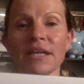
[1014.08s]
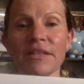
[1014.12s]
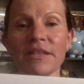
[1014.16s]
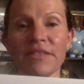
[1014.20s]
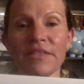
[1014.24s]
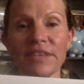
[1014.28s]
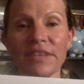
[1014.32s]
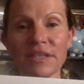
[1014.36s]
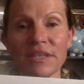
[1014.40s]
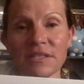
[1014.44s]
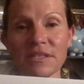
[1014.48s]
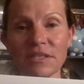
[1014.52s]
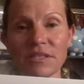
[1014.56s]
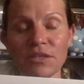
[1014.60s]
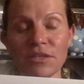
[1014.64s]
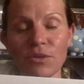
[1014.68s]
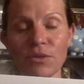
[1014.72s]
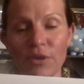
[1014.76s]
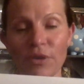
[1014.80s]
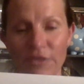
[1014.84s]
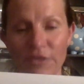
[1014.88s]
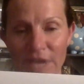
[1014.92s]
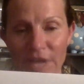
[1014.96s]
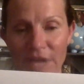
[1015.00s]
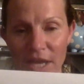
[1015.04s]
this
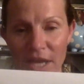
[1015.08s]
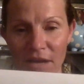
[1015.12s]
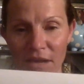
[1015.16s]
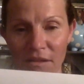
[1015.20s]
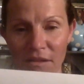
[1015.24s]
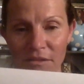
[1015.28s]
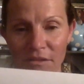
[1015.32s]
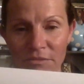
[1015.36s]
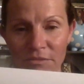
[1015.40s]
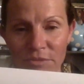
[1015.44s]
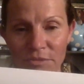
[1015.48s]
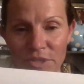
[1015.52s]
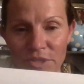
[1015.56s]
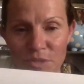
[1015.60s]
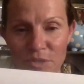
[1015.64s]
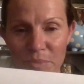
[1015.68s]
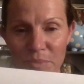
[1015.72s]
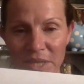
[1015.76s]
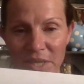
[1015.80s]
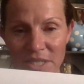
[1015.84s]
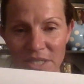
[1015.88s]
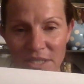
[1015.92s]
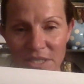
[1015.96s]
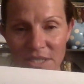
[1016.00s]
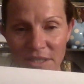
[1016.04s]
URL, which
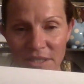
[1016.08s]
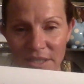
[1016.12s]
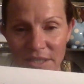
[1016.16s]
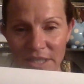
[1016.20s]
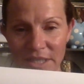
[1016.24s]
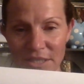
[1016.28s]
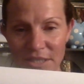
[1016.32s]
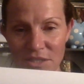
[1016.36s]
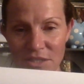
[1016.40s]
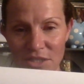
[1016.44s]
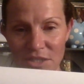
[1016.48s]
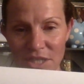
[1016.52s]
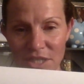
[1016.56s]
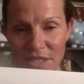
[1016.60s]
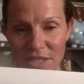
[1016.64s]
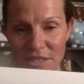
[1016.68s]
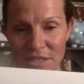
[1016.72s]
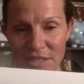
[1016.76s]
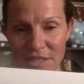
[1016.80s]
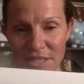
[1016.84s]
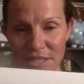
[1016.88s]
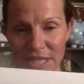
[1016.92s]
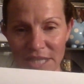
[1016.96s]
basically is just